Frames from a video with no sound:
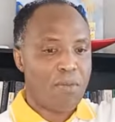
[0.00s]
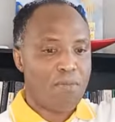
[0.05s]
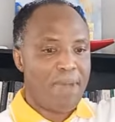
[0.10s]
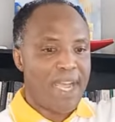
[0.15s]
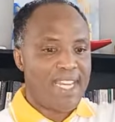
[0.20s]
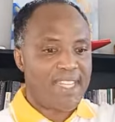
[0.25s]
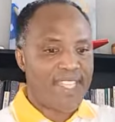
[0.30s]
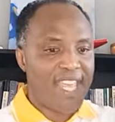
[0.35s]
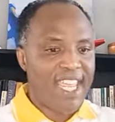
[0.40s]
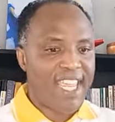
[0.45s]

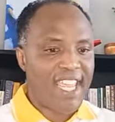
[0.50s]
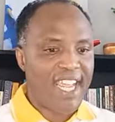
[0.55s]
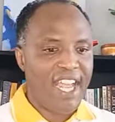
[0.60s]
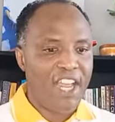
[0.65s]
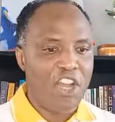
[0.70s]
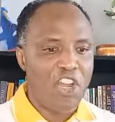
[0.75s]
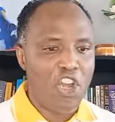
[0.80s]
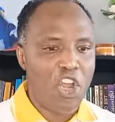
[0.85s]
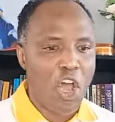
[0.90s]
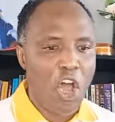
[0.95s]
By taking
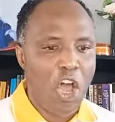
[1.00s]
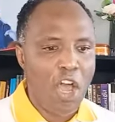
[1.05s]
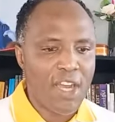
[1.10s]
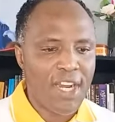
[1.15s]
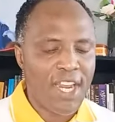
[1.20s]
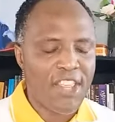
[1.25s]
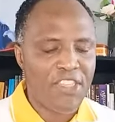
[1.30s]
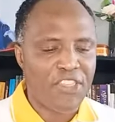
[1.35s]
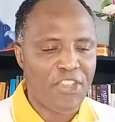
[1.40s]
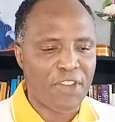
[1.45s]
a
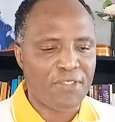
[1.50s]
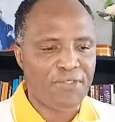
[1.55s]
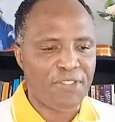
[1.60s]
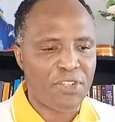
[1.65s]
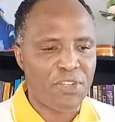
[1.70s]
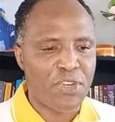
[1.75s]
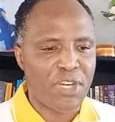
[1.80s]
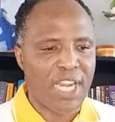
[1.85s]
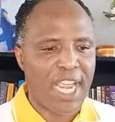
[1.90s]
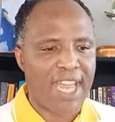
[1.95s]
long and
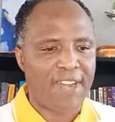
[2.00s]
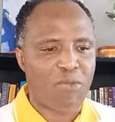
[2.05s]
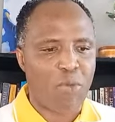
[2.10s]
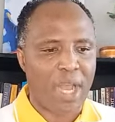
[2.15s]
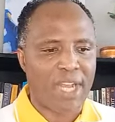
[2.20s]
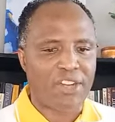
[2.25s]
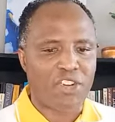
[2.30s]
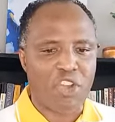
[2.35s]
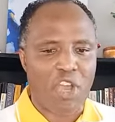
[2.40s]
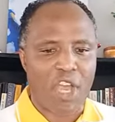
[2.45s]
thoughtful look at
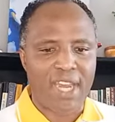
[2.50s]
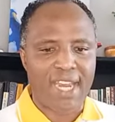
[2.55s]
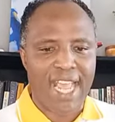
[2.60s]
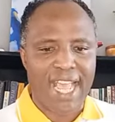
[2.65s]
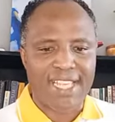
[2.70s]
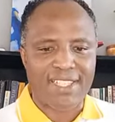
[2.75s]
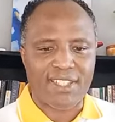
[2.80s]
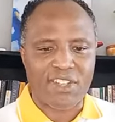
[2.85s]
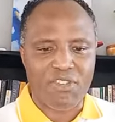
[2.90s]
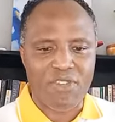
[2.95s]
what God
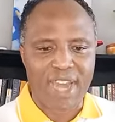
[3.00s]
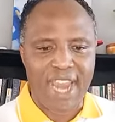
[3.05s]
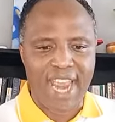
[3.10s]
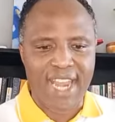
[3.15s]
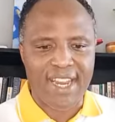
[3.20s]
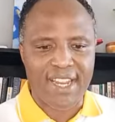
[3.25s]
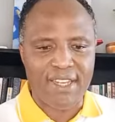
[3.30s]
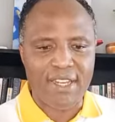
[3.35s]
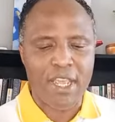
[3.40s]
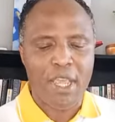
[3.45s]
has
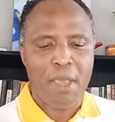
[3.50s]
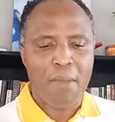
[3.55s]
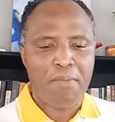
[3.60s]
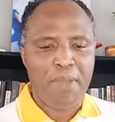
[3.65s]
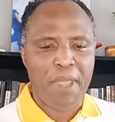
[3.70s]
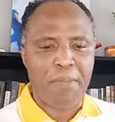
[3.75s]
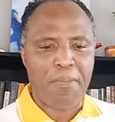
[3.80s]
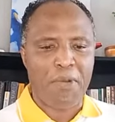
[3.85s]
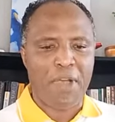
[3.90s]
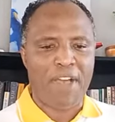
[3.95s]
created,
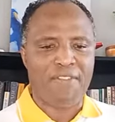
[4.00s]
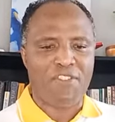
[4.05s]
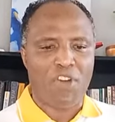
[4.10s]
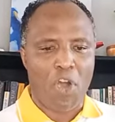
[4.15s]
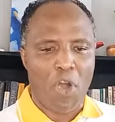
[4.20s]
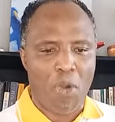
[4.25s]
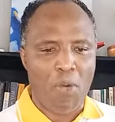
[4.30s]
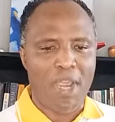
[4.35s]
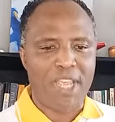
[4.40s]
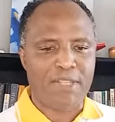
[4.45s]
people have
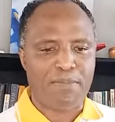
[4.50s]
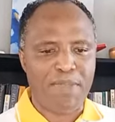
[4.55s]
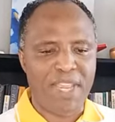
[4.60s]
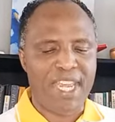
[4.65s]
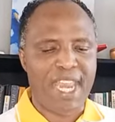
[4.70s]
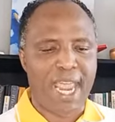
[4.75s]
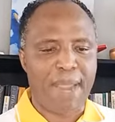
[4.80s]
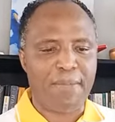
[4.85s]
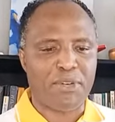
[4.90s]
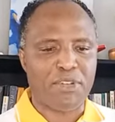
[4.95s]
always
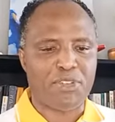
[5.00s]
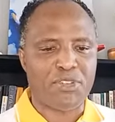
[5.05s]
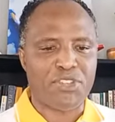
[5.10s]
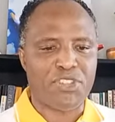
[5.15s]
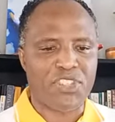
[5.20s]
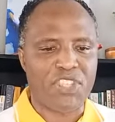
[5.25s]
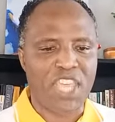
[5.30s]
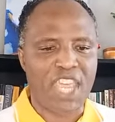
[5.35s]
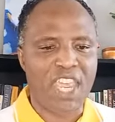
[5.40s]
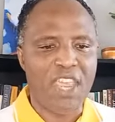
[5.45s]
been able to
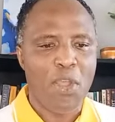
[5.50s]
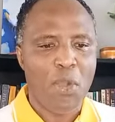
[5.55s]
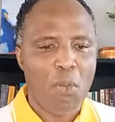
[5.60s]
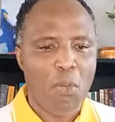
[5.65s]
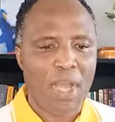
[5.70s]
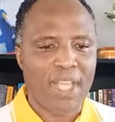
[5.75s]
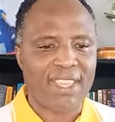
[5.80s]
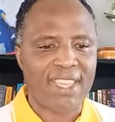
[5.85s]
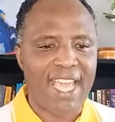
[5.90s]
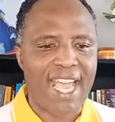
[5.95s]
see
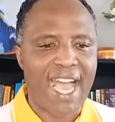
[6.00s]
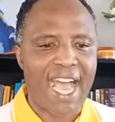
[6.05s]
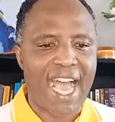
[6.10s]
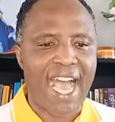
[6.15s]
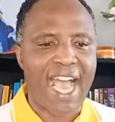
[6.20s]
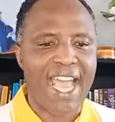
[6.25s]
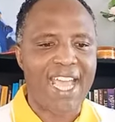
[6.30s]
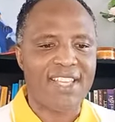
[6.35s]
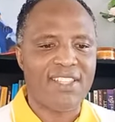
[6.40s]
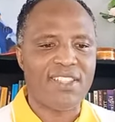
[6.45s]
what their
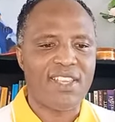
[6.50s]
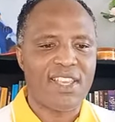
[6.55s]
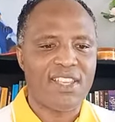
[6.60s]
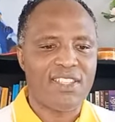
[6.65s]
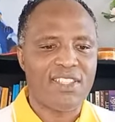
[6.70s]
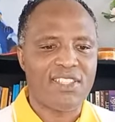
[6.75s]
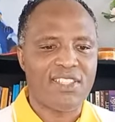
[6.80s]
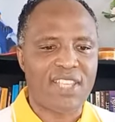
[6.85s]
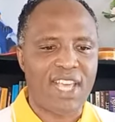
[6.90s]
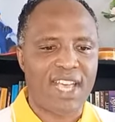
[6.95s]
eyes
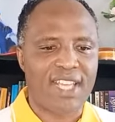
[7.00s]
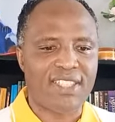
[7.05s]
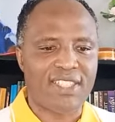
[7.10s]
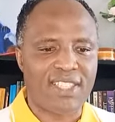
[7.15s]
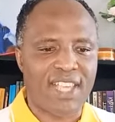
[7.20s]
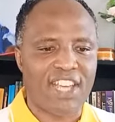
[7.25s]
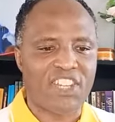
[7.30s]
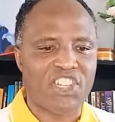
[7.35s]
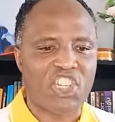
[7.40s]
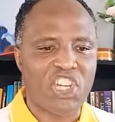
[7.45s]
as uh,
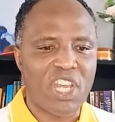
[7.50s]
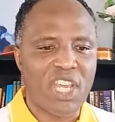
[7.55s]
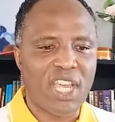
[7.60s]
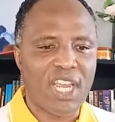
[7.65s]
such